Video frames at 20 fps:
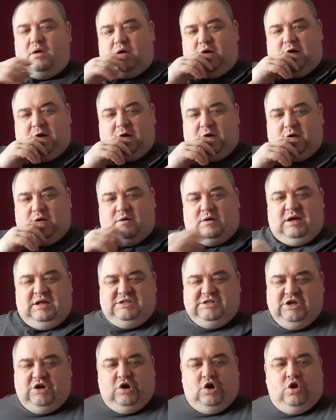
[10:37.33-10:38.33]

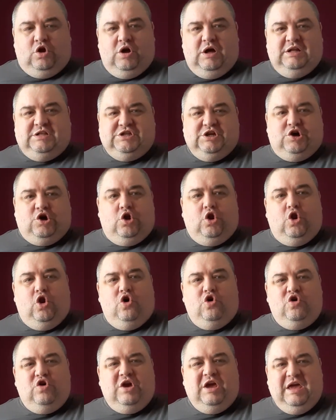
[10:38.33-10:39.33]
It's a
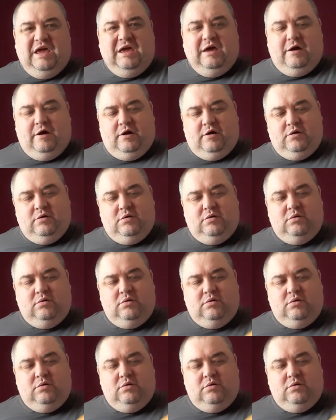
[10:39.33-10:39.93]
clunkier,